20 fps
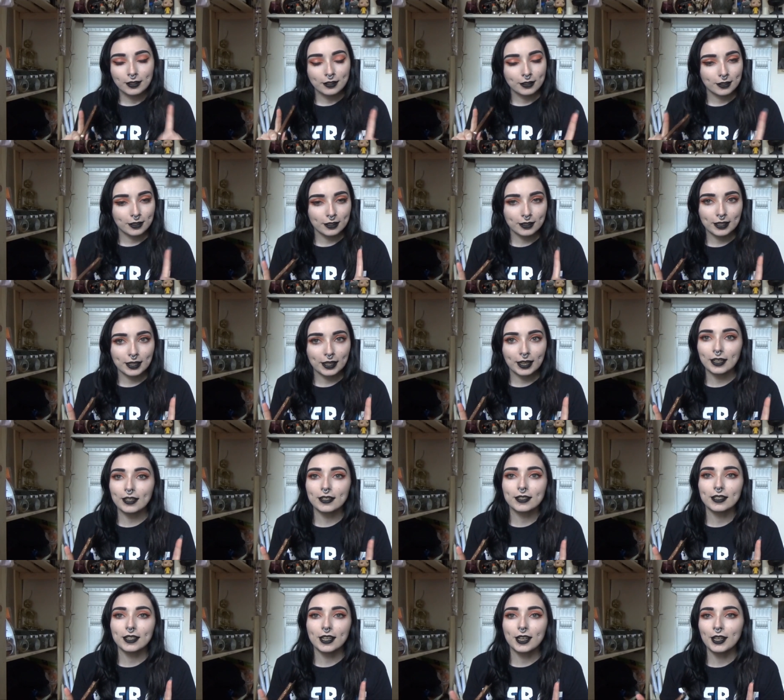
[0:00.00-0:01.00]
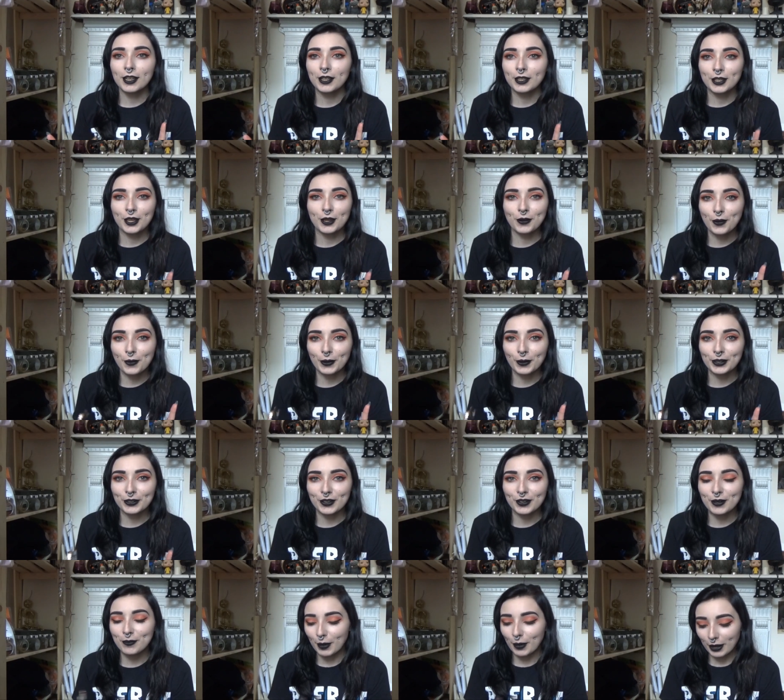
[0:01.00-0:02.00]
just in case you were
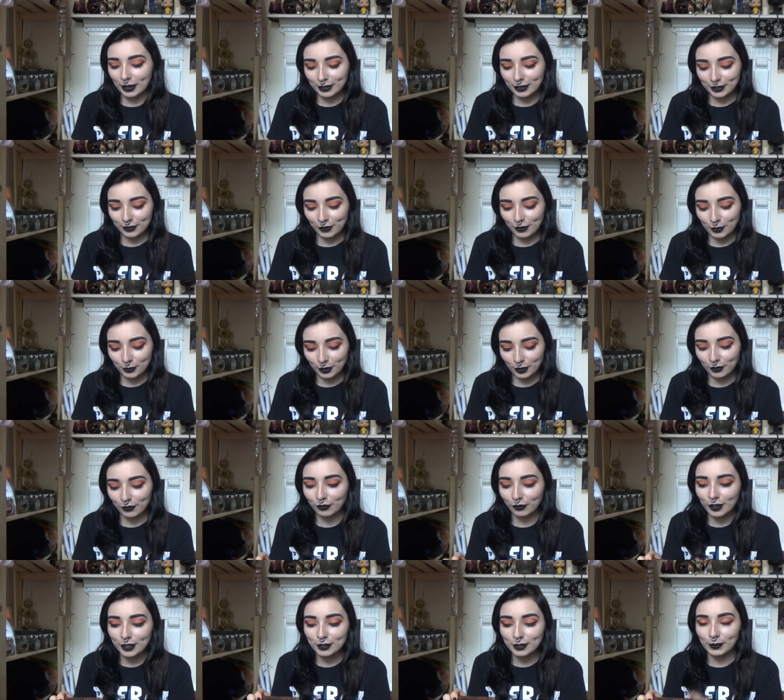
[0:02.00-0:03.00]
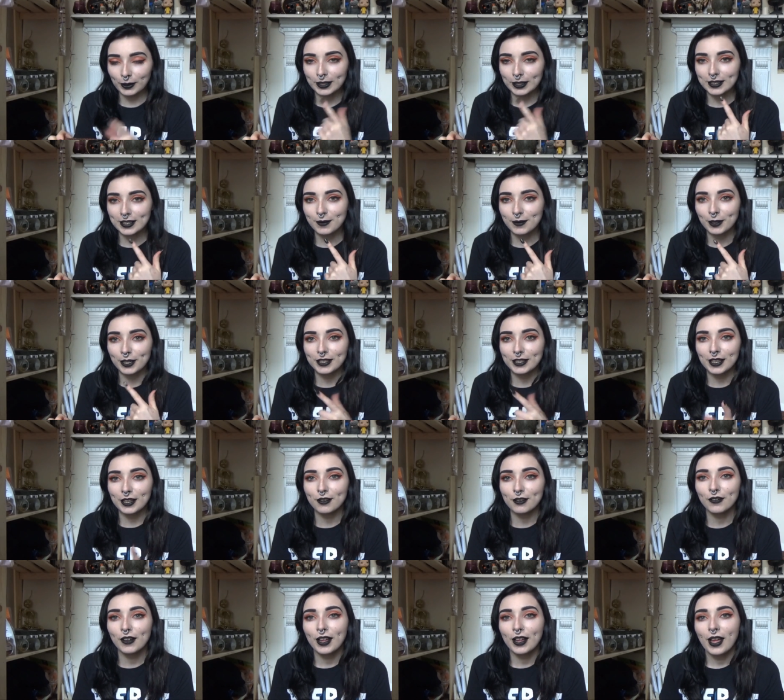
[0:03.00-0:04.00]
wondering, but I just filmed on the front so I could see myself.